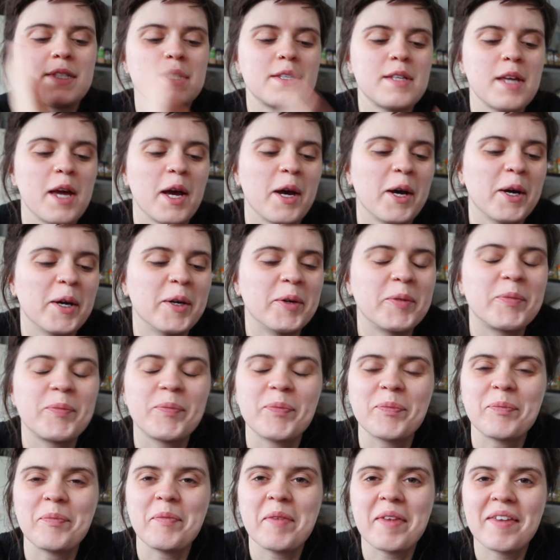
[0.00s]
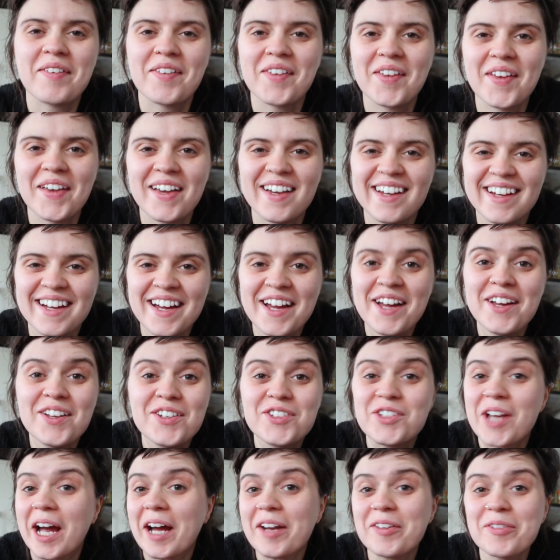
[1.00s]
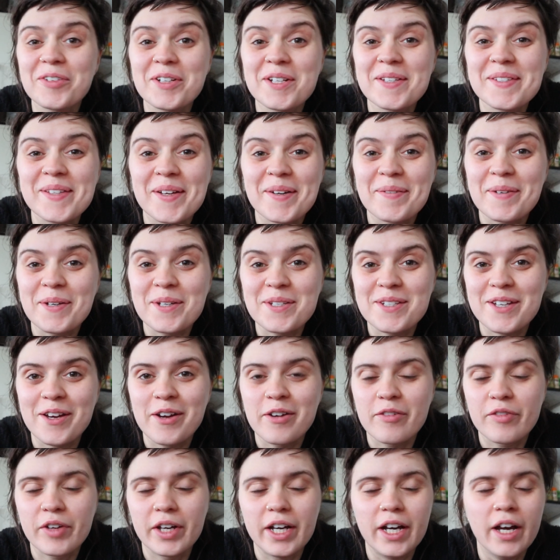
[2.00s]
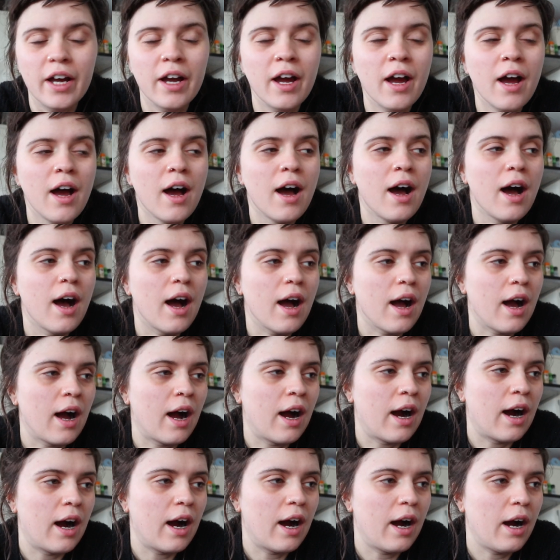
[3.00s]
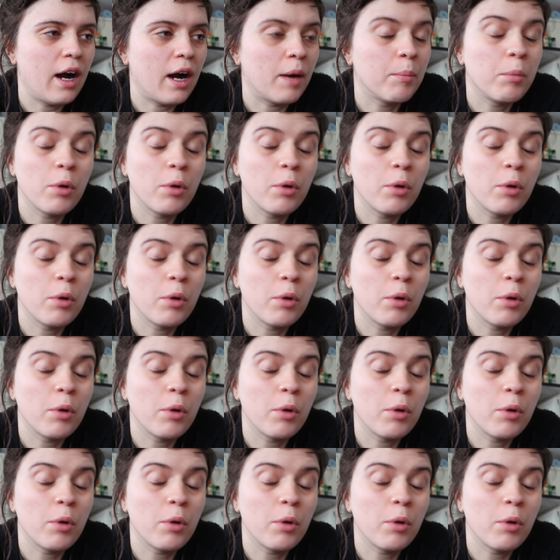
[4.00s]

So January is almost over. I'm